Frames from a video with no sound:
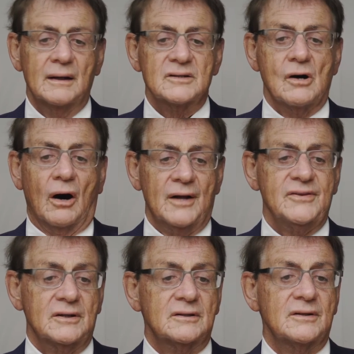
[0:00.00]
So I
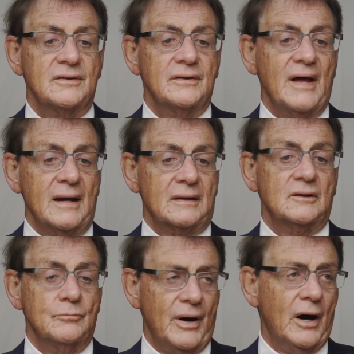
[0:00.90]
think that
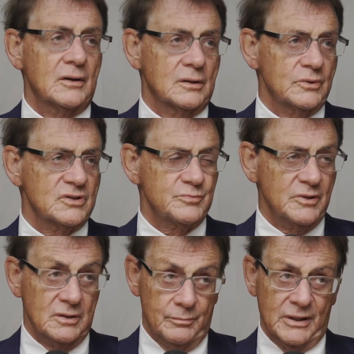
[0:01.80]
component, which has
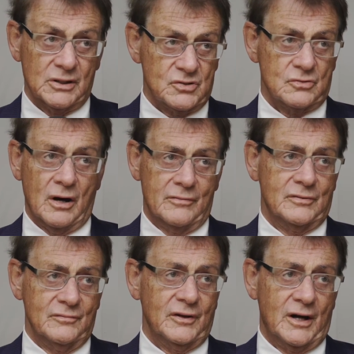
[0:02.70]
been the biggest driver of
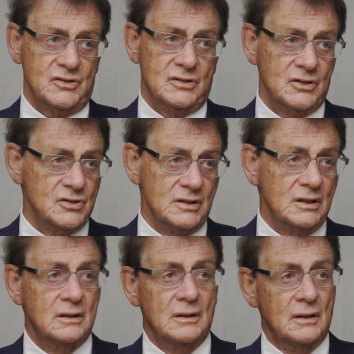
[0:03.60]
inflation this
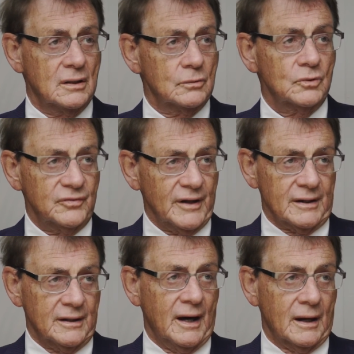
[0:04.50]
year, will
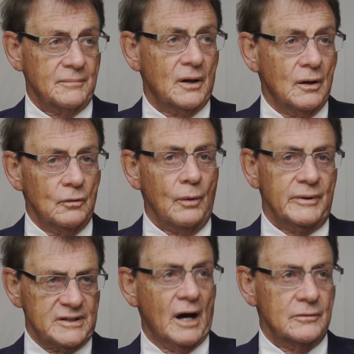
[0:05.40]
flatten out. What we
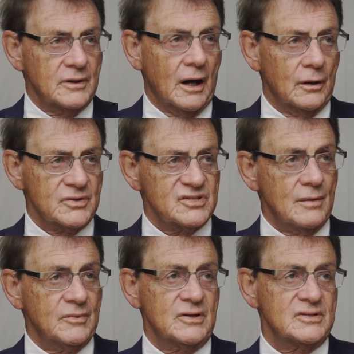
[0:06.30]
don't know is
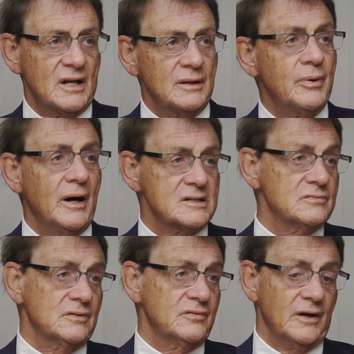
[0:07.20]
some of these other parts of
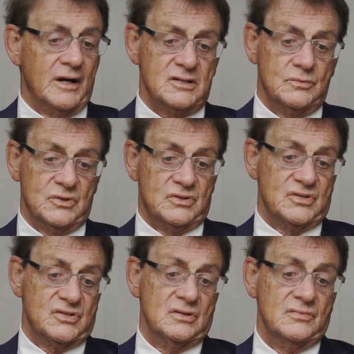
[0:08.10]
inflation, which is
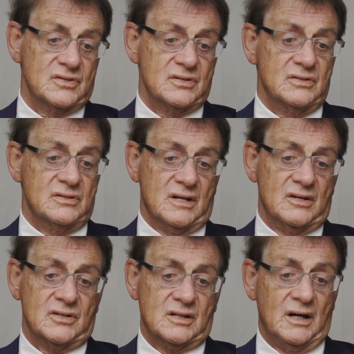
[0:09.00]
services and
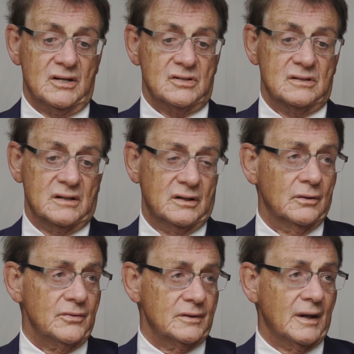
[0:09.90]
education and
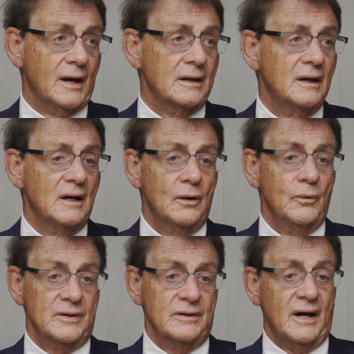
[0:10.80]
health and that,
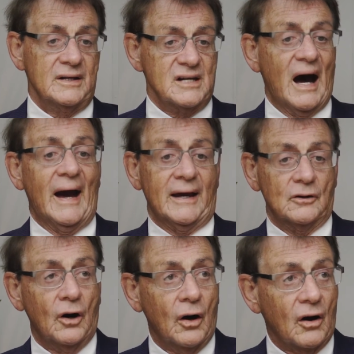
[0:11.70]
whether they take
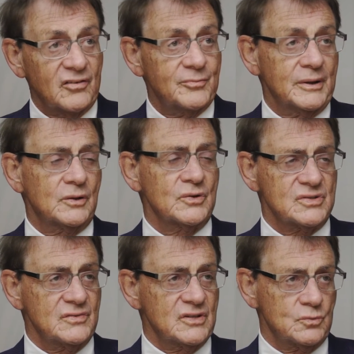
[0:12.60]
off because
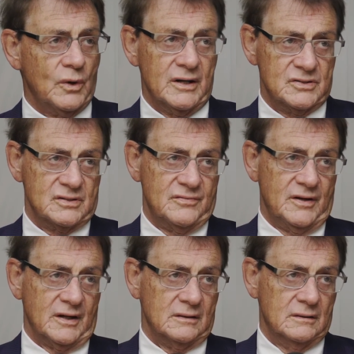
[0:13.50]
of this wages
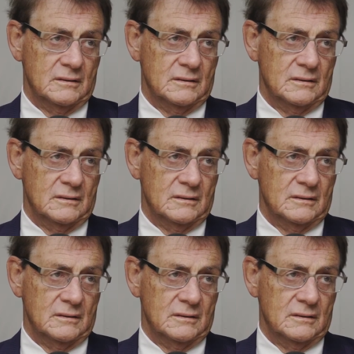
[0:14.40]
effect.